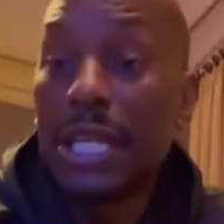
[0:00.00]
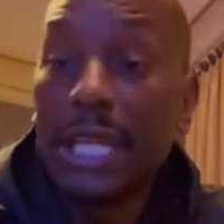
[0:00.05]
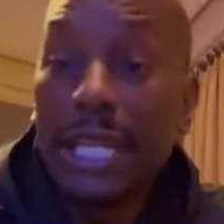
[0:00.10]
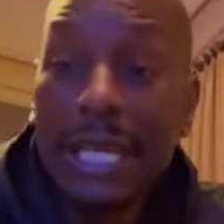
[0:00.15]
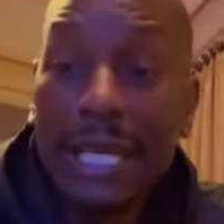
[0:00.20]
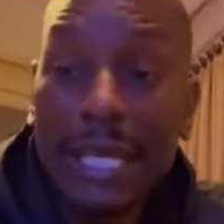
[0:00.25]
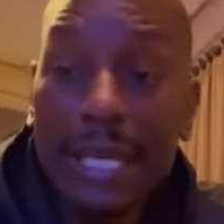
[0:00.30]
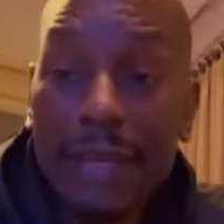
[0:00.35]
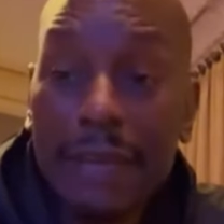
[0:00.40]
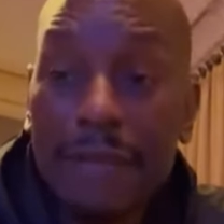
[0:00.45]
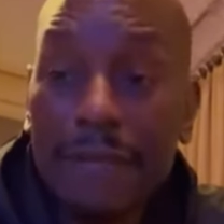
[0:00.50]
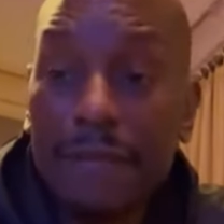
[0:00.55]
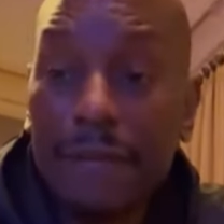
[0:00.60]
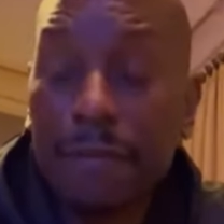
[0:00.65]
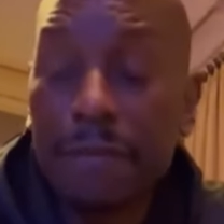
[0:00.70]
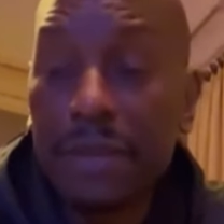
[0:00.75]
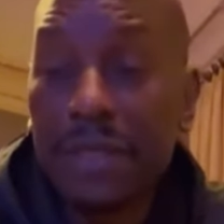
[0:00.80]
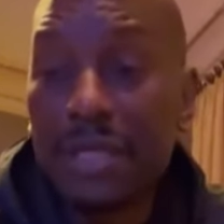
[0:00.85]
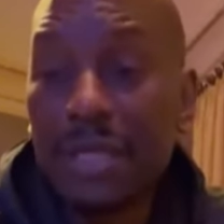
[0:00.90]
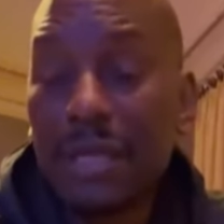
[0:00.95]

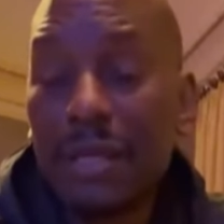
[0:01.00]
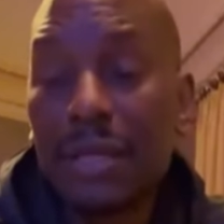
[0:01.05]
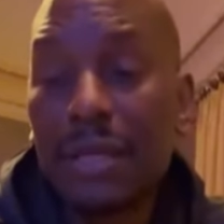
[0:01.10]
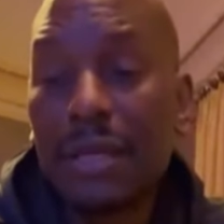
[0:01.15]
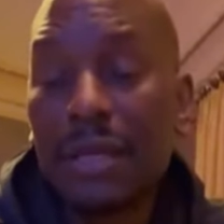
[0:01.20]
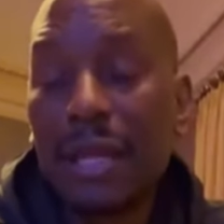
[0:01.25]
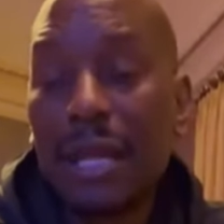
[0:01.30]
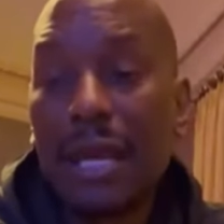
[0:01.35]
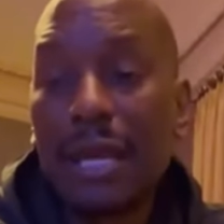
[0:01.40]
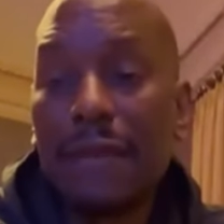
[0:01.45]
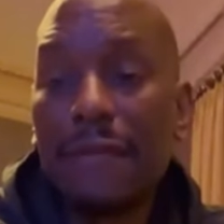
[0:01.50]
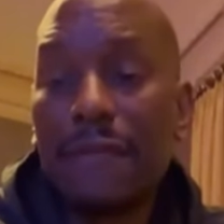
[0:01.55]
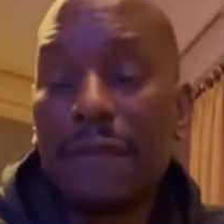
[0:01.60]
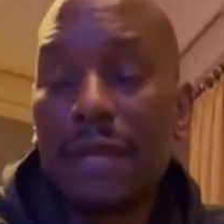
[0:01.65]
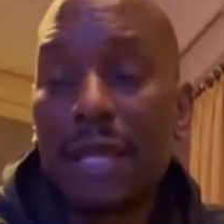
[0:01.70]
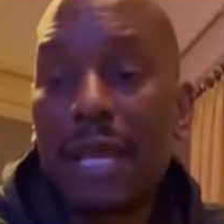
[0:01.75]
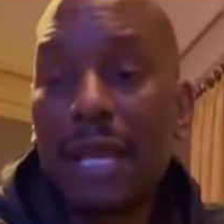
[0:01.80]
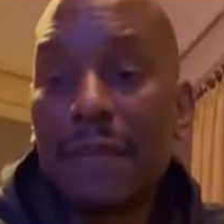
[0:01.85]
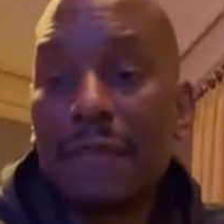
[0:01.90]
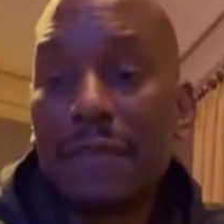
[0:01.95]
live a particular
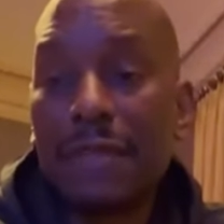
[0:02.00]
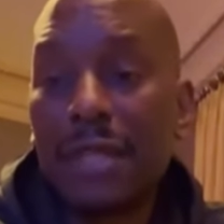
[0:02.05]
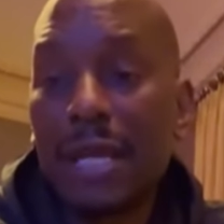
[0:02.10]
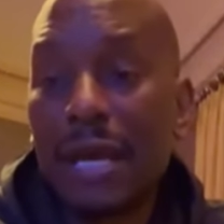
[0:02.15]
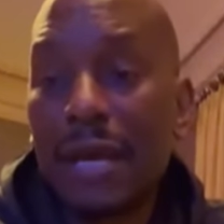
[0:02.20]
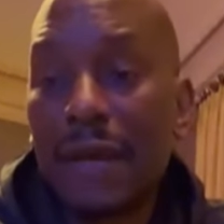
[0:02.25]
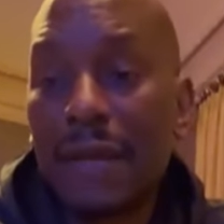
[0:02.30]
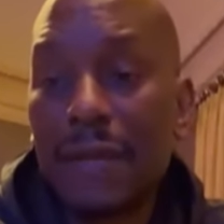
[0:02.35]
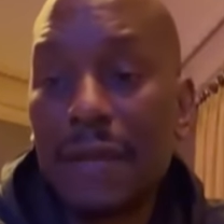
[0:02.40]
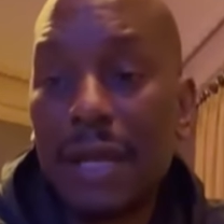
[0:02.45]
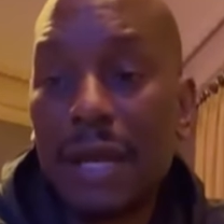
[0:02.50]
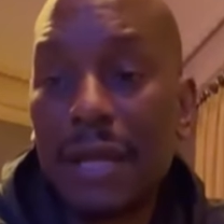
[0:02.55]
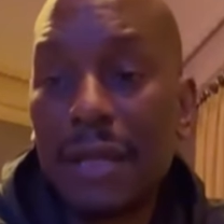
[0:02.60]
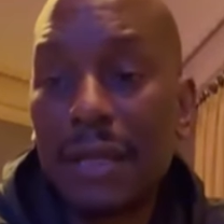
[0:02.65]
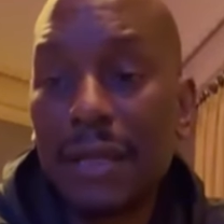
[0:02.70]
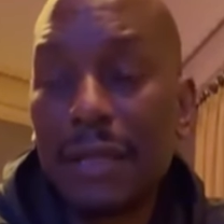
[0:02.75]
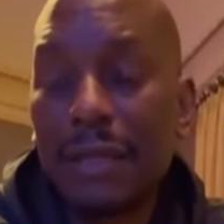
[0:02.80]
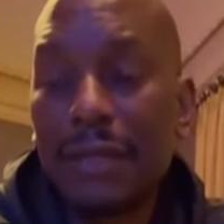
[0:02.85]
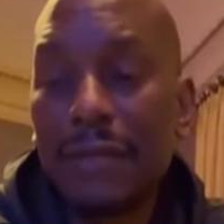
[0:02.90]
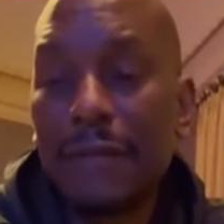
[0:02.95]
life or lifestyle that
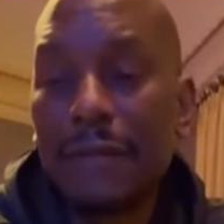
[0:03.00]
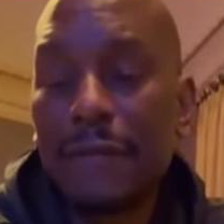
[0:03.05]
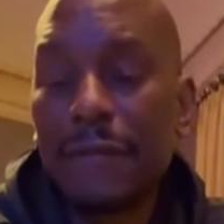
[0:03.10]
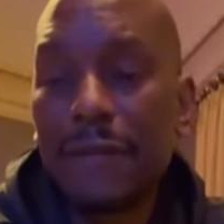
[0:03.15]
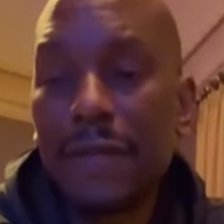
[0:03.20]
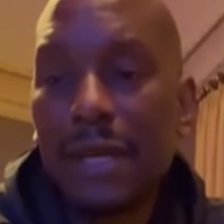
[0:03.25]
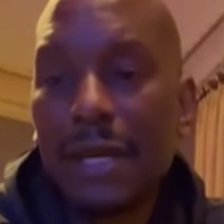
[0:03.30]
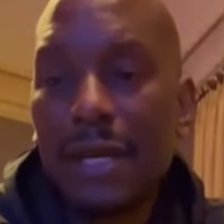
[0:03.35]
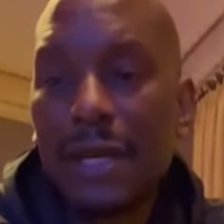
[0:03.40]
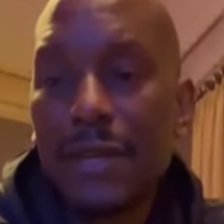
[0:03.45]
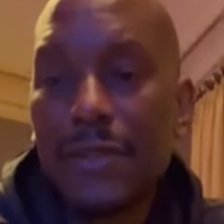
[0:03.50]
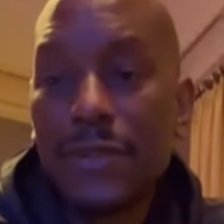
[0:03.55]
I live.